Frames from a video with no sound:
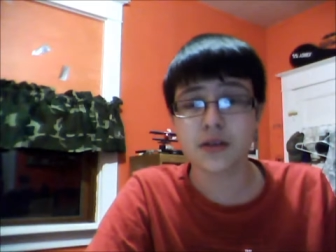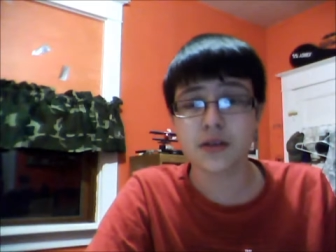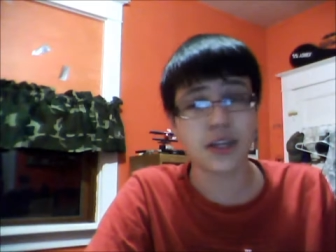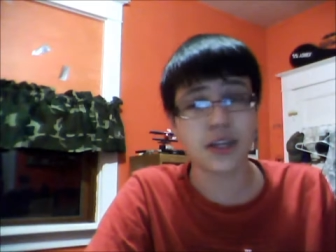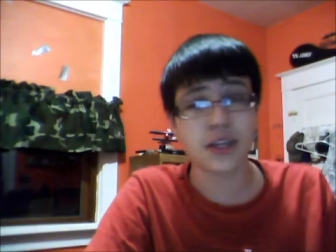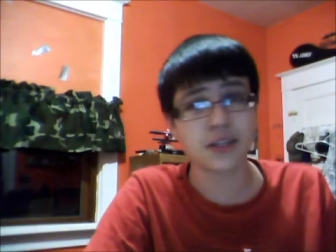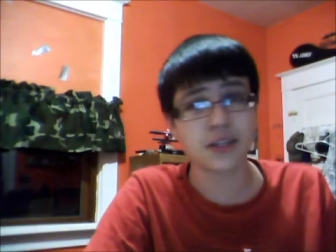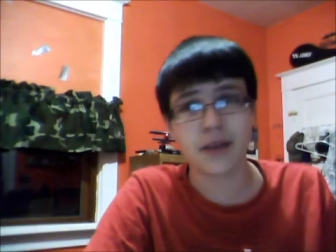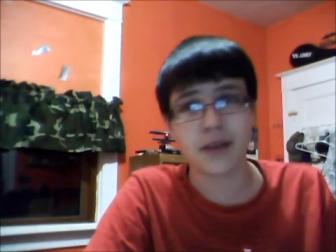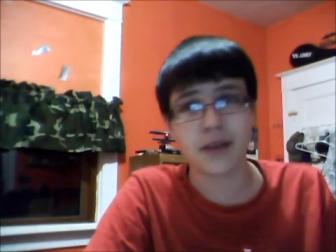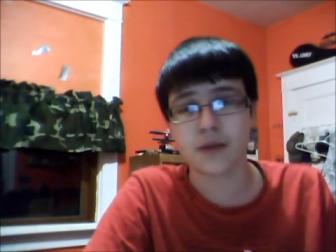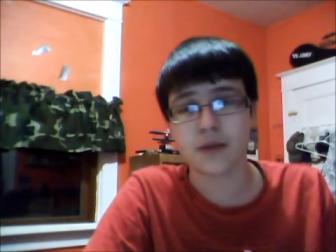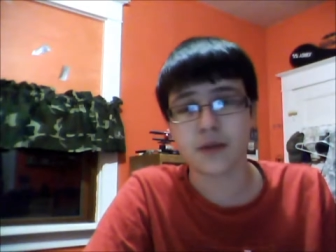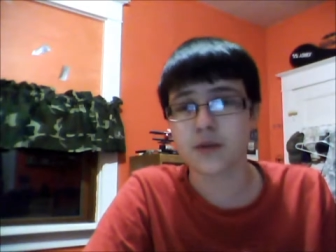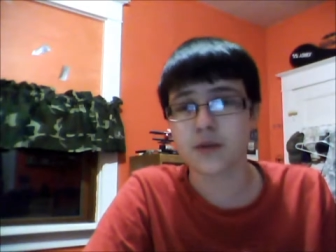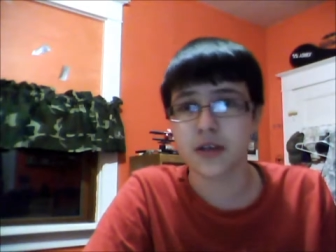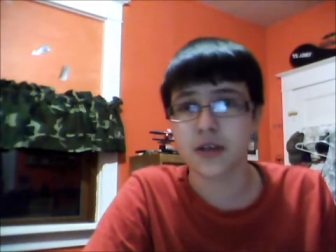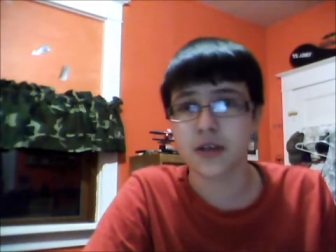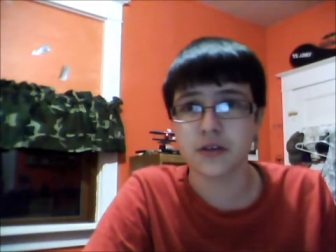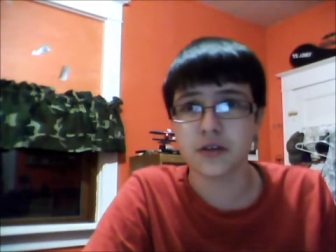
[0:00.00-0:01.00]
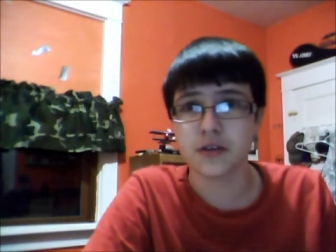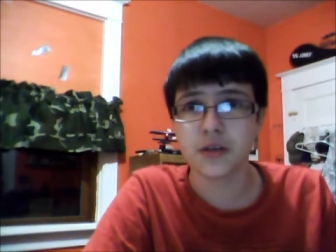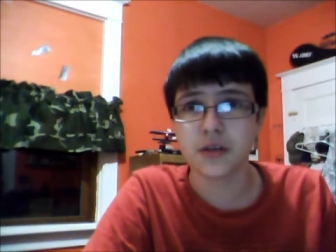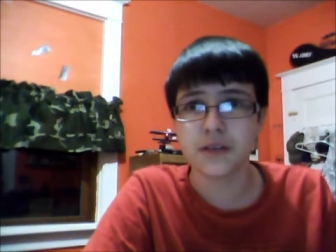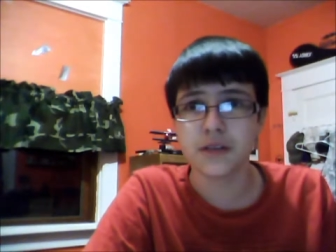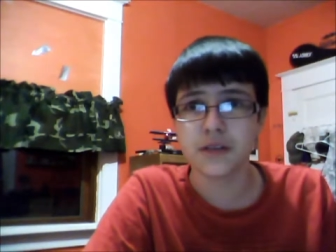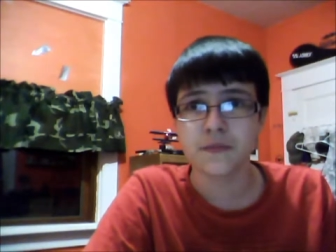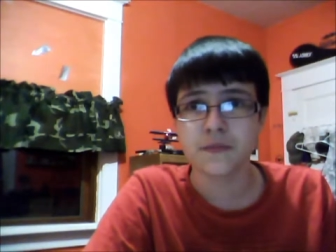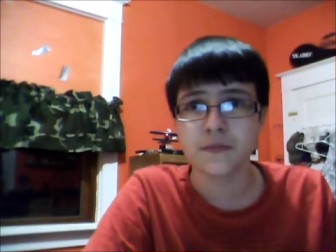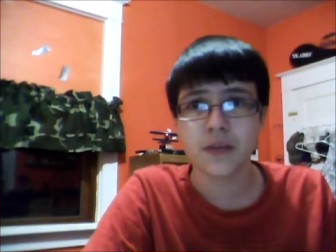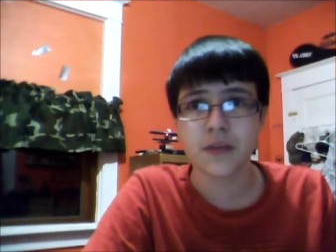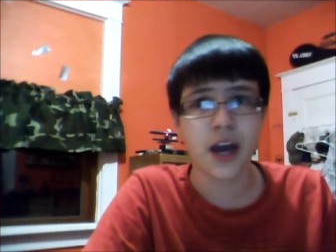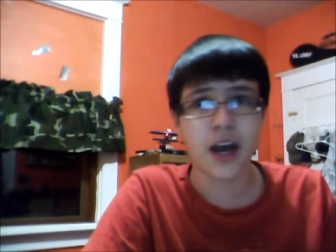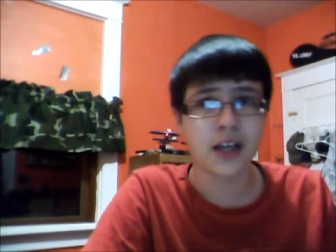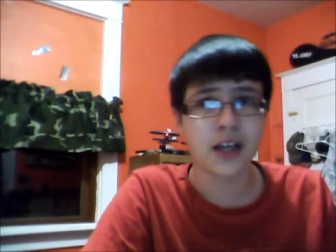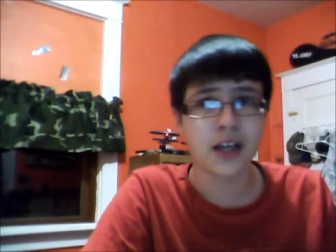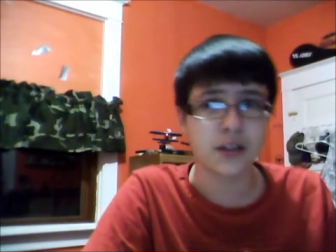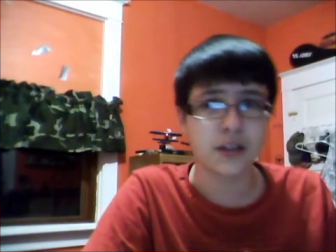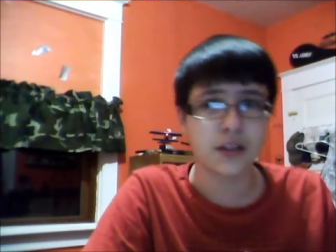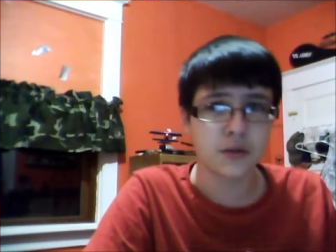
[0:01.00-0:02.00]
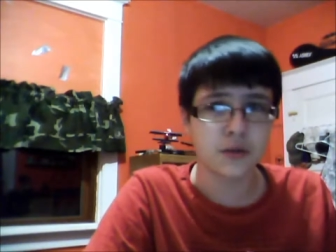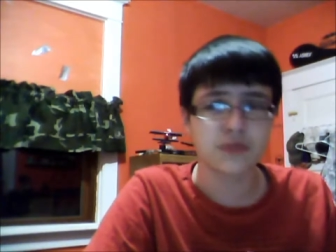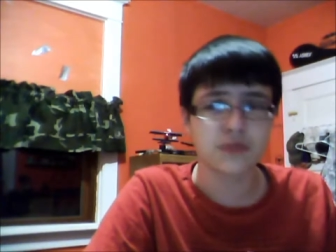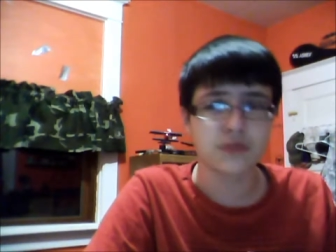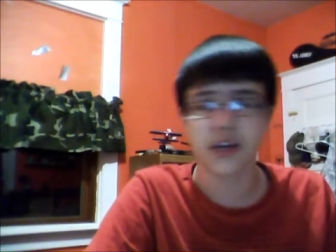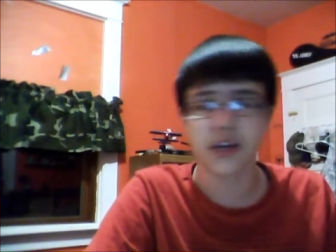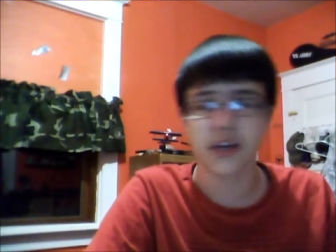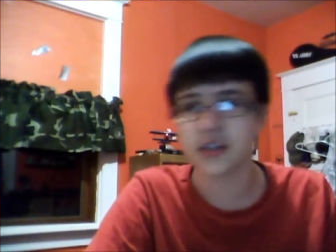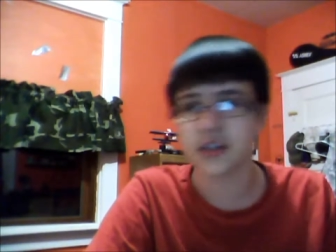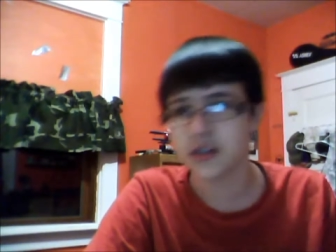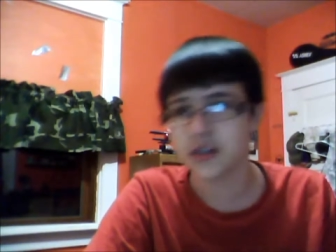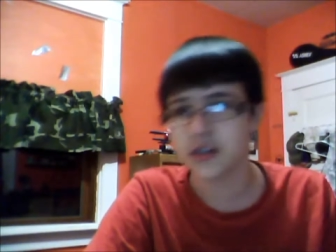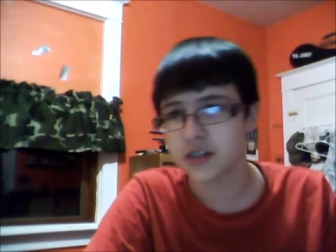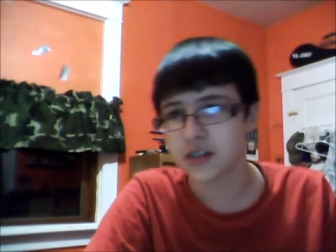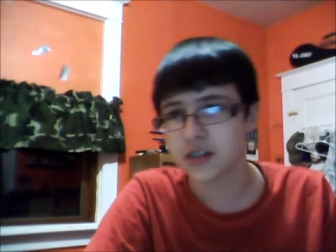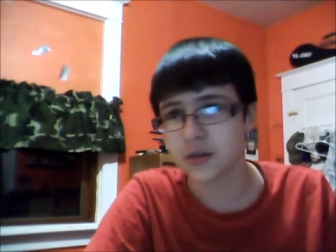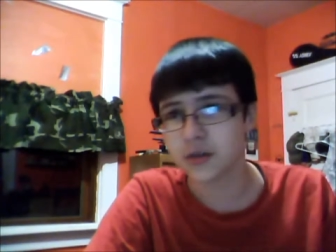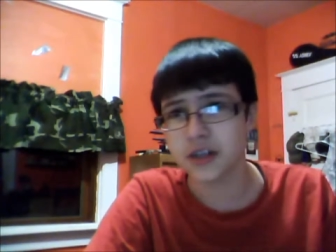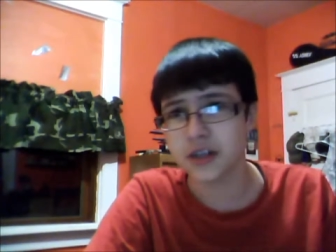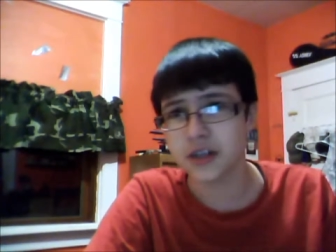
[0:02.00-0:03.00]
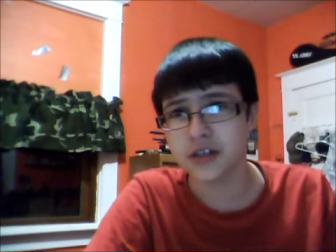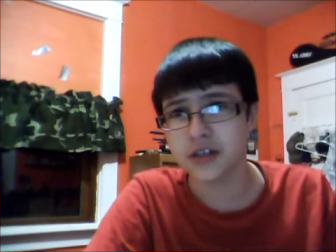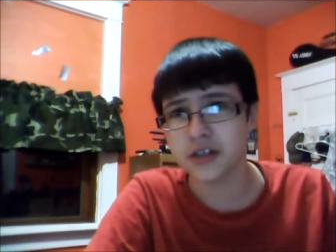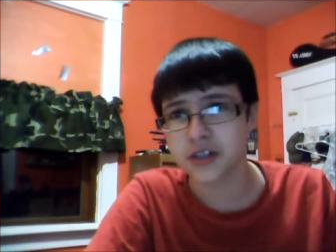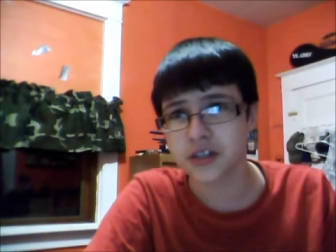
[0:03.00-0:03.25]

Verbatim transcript: it doesn't matter which way you do it. I like to do it the right. So then you just